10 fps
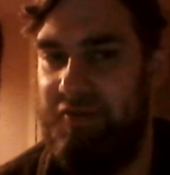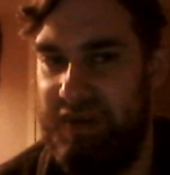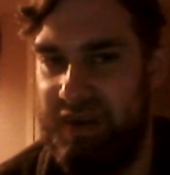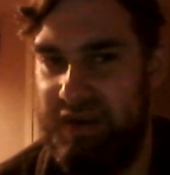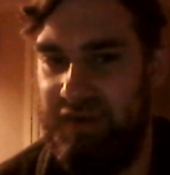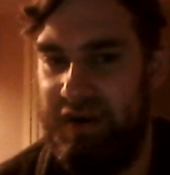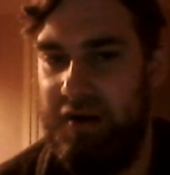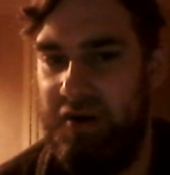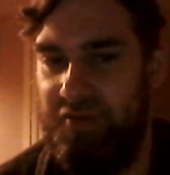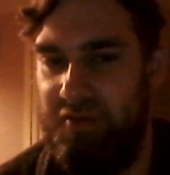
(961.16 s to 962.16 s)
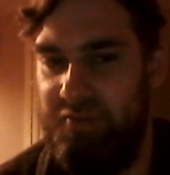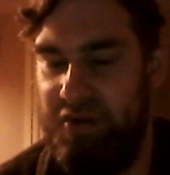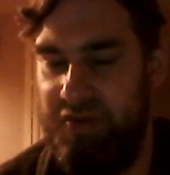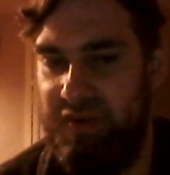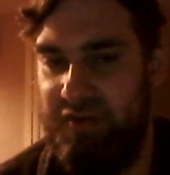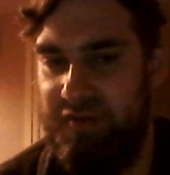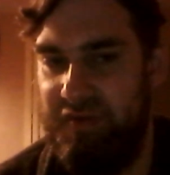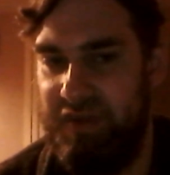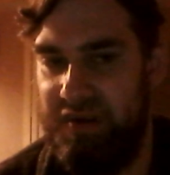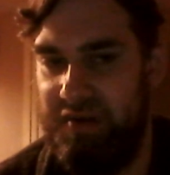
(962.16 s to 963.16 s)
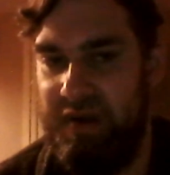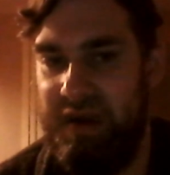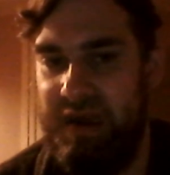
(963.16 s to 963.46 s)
with another horror movie review.